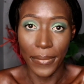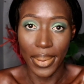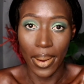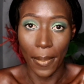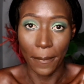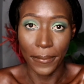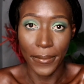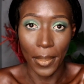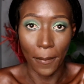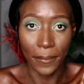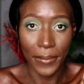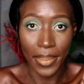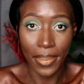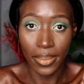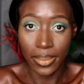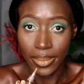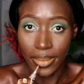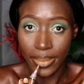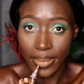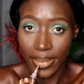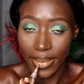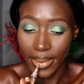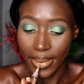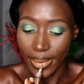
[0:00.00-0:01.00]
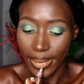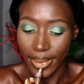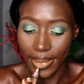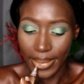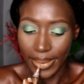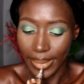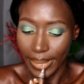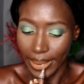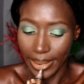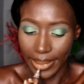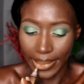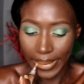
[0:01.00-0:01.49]
Lipstick, I'm just gonna
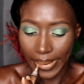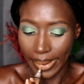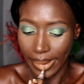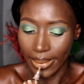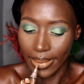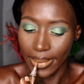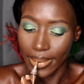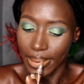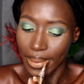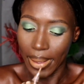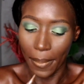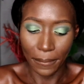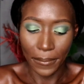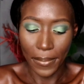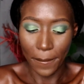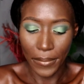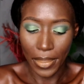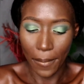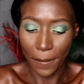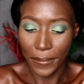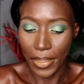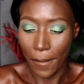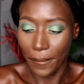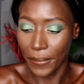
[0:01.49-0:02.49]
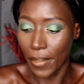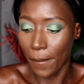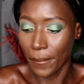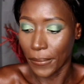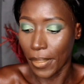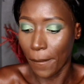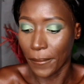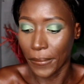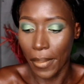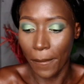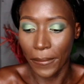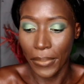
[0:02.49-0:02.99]
use one of my
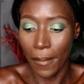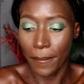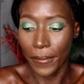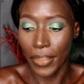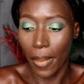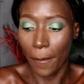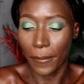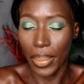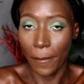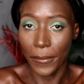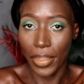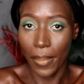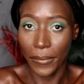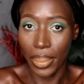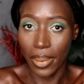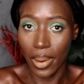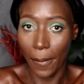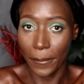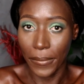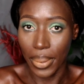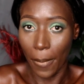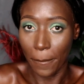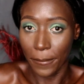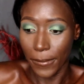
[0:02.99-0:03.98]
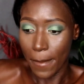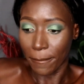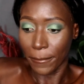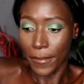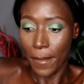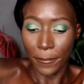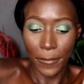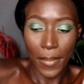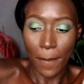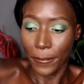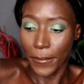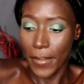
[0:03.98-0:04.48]
concealers. I just want a
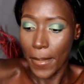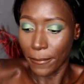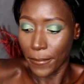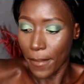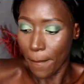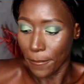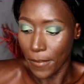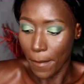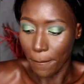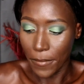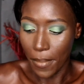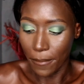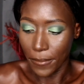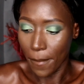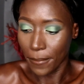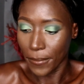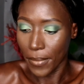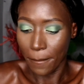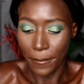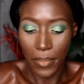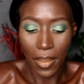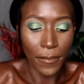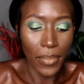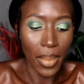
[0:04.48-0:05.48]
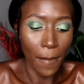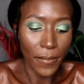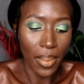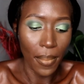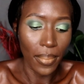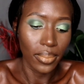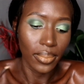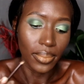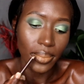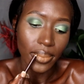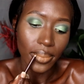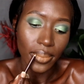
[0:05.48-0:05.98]
lip that is kind of
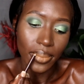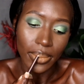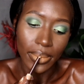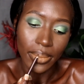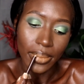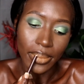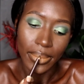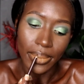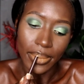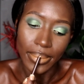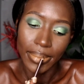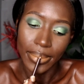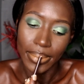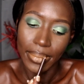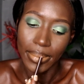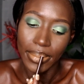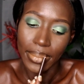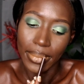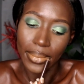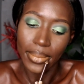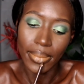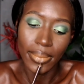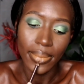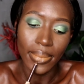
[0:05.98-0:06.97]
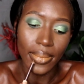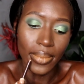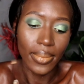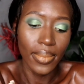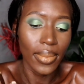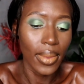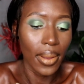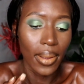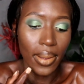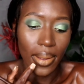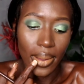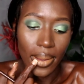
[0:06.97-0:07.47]
orangey
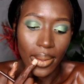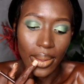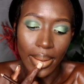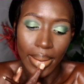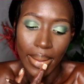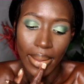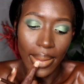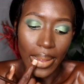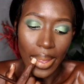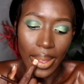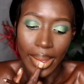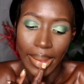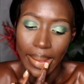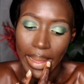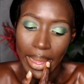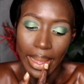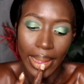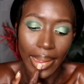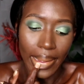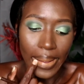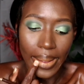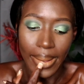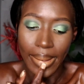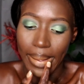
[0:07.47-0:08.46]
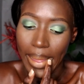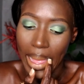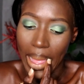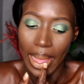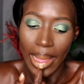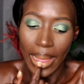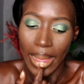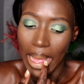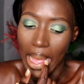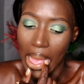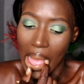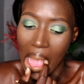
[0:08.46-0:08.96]
like, but not too
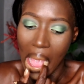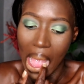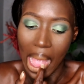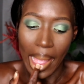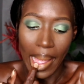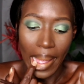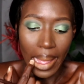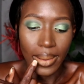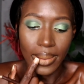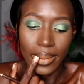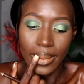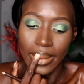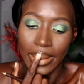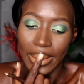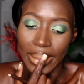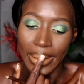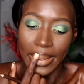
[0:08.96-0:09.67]
orangey at the same